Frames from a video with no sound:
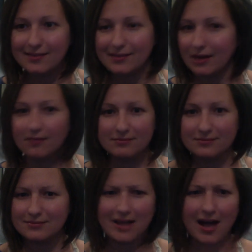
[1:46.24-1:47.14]
You know,
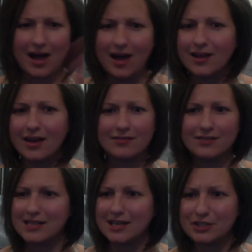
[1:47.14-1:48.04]
long
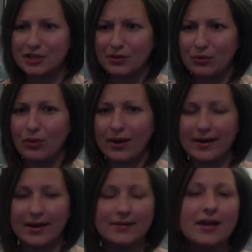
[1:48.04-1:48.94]
conversation,
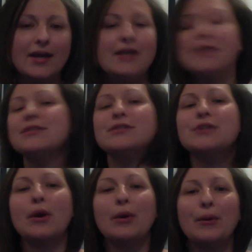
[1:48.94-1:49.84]
whatnot.
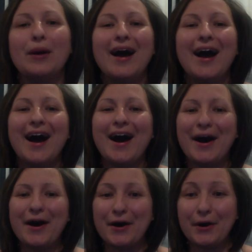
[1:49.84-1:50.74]
So,
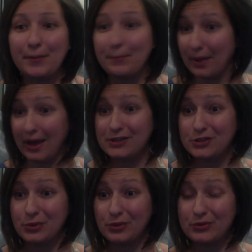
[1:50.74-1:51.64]
back to
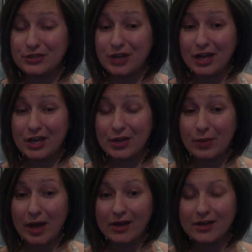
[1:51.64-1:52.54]
what we were talking
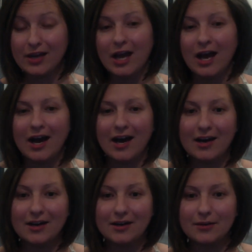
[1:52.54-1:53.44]
about.
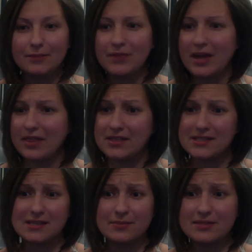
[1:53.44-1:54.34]

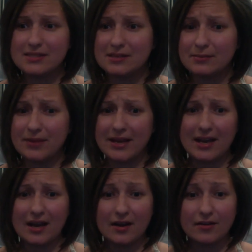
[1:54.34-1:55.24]
Athleticism, any
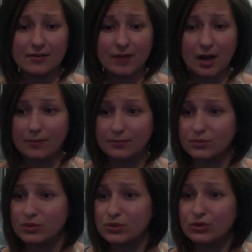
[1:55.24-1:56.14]
kind of
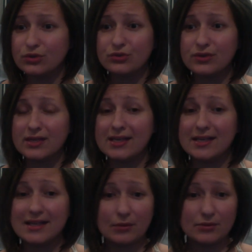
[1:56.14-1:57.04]
surgery
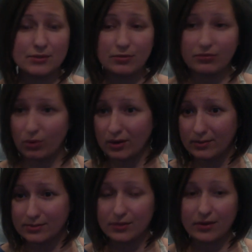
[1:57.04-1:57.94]
that was
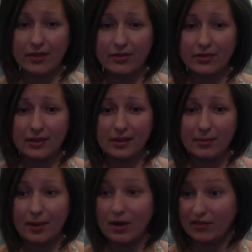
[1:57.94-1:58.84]
performed around the
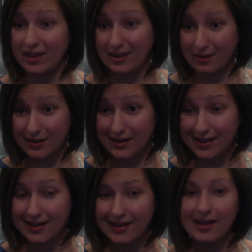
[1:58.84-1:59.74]
pelvic
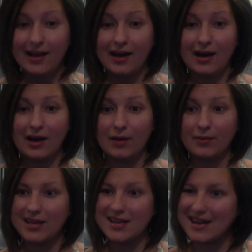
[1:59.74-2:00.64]
area
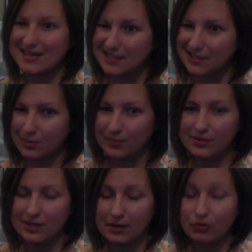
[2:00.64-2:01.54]

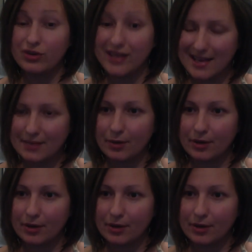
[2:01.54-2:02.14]
can create,